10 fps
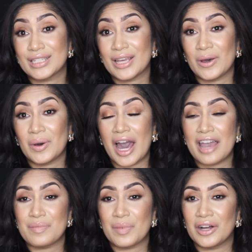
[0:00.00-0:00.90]
So
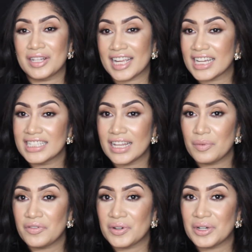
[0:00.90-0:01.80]
like I
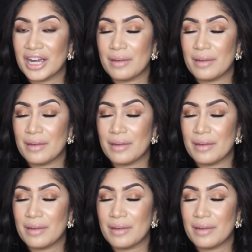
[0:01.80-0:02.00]
said before,